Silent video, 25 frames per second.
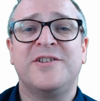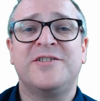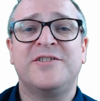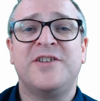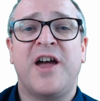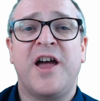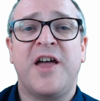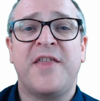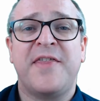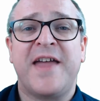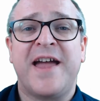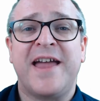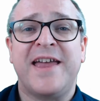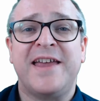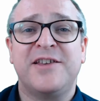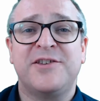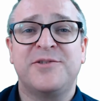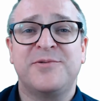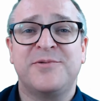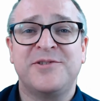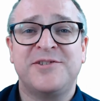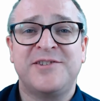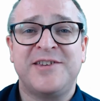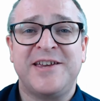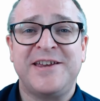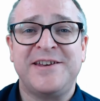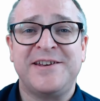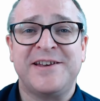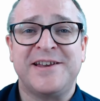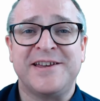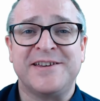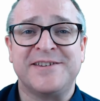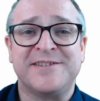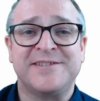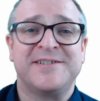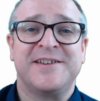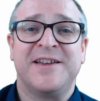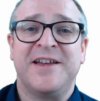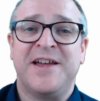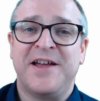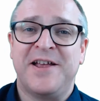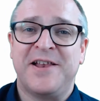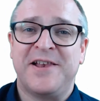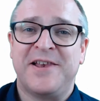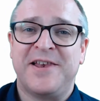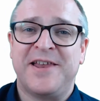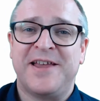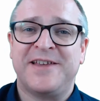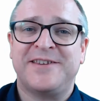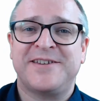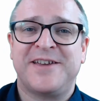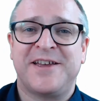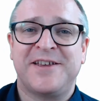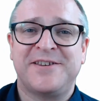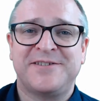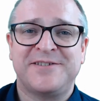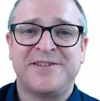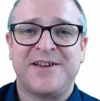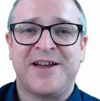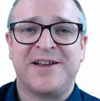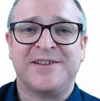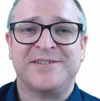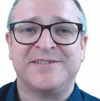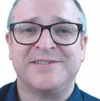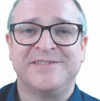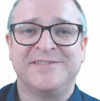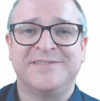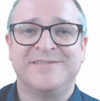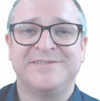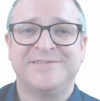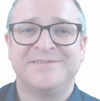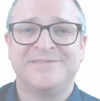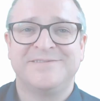to turn that into a scene list. Let's get started.